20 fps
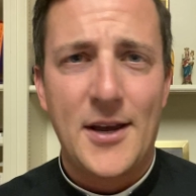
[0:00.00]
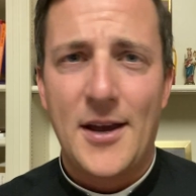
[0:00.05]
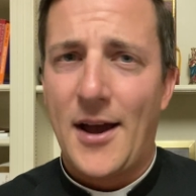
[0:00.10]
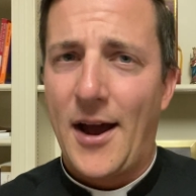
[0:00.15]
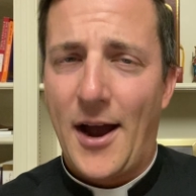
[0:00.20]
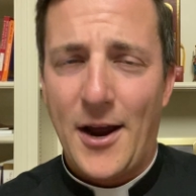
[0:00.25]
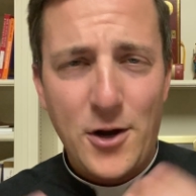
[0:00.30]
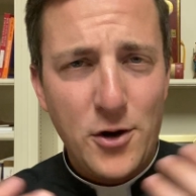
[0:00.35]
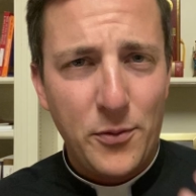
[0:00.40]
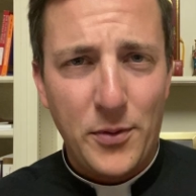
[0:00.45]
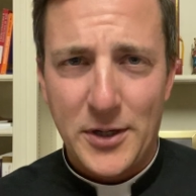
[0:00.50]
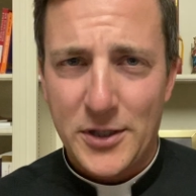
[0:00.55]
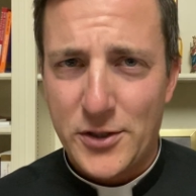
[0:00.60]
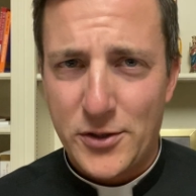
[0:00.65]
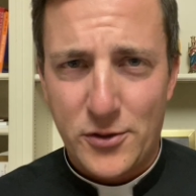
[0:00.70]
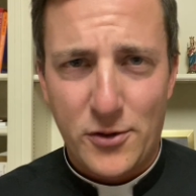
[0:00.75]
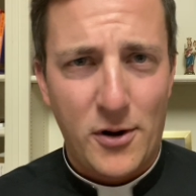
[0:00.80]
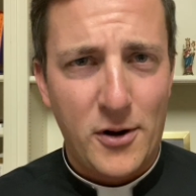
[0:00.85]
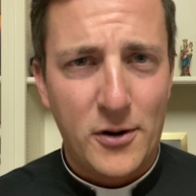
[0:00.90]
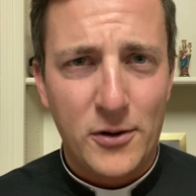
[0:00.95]
I know my
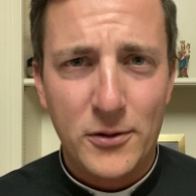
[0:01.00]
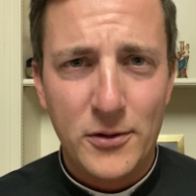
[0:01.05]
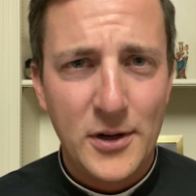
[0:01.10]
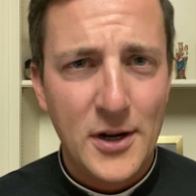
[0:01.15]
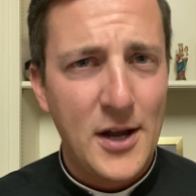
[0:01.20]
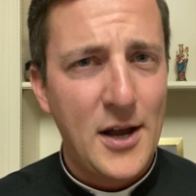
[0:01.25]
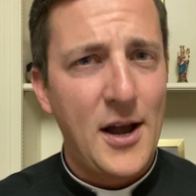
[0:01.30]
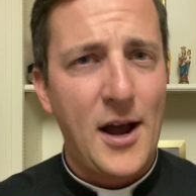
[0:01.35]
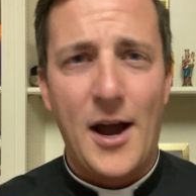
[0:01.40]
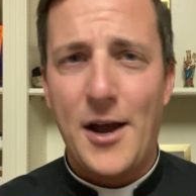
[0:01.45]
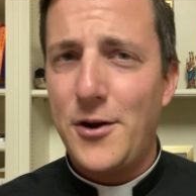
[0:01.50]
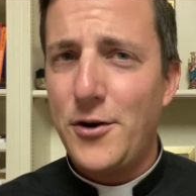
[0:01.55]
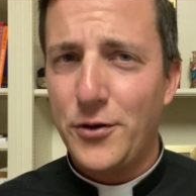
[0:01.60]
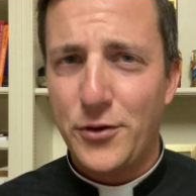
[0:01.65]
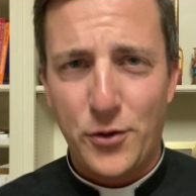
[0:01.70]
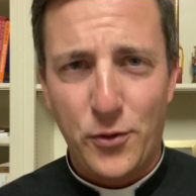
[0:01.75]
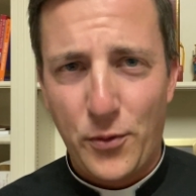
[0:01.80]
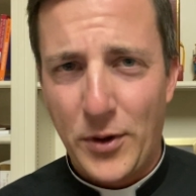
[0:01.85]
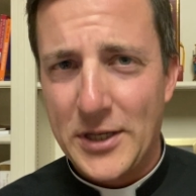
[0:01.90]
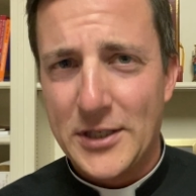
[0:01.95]
struggle. I know the
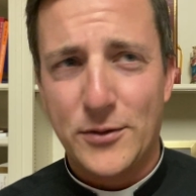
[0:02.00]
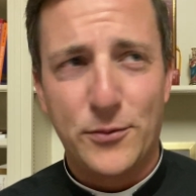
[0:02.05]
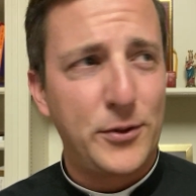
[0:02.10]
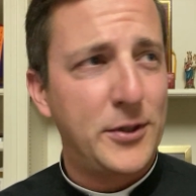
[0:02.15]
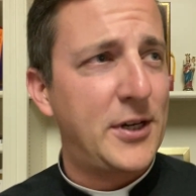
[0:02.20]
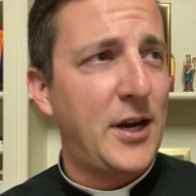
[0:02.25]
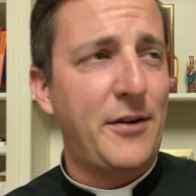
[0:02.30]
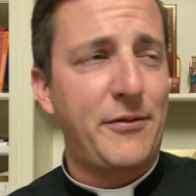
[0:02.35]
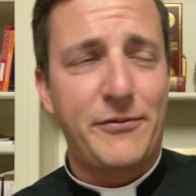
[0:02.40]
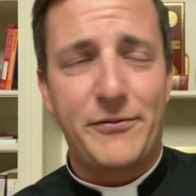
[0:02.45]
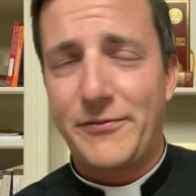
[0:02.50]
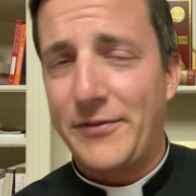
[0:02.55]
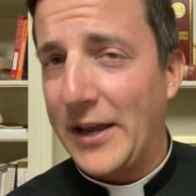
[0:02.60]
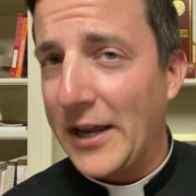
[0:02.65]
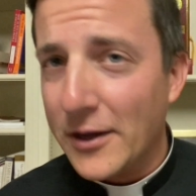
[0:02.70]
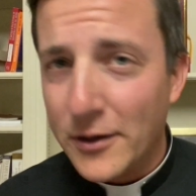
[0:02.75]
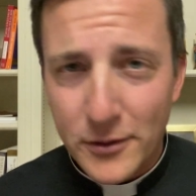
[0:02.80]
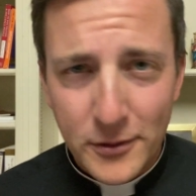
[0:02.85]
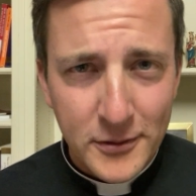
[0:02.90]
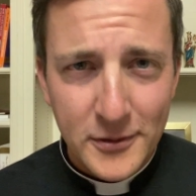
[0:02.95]
ways in which I
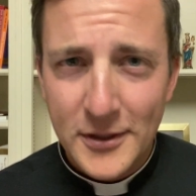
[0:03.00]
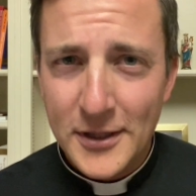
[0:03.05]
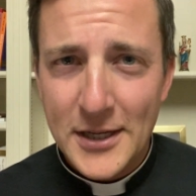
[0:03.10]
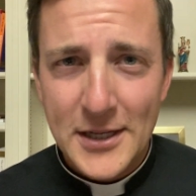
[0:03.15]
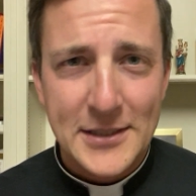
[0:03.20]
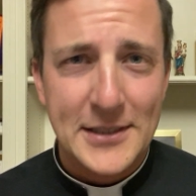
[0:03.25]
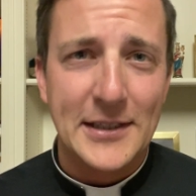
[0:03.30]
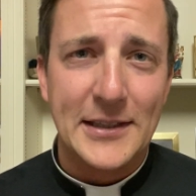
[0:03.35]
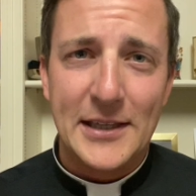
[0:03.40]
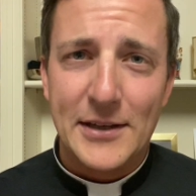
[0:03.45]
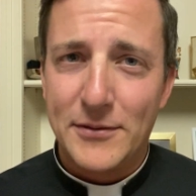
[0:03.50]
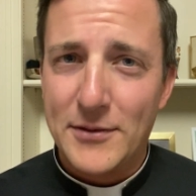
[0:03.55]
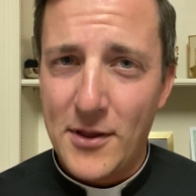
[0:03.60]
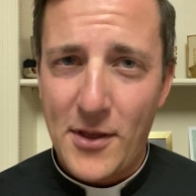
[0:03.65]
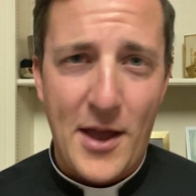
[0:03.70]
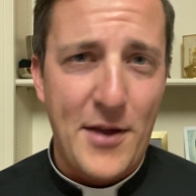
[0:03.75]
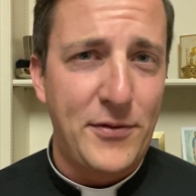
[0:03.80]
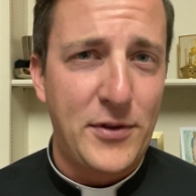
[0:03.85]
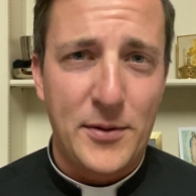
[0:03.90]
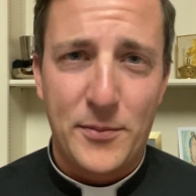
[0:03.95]
fail to live the
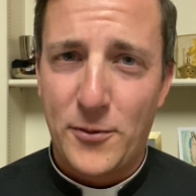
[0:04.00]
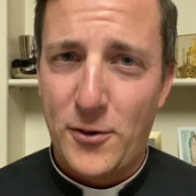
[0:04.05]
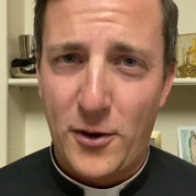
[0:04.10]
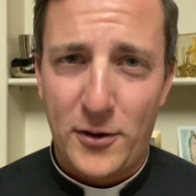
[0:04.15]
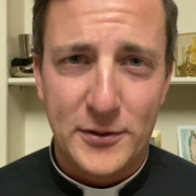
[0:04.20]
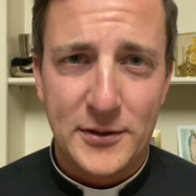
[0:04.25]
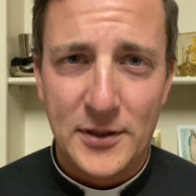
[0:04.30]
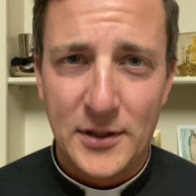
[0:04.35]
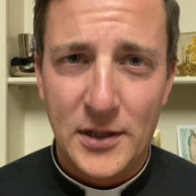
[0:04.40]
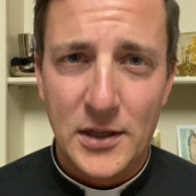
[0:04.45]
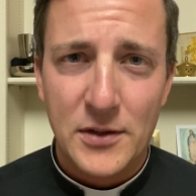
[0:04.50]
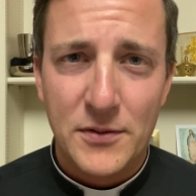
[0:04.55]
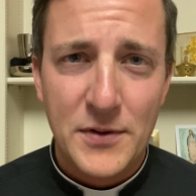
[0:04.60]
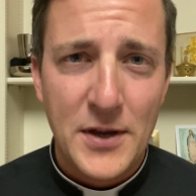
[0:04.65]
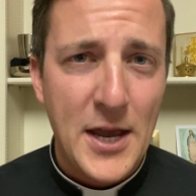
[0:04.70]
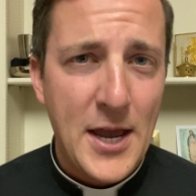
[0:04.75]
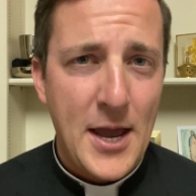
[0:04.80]
life that I'm called to live.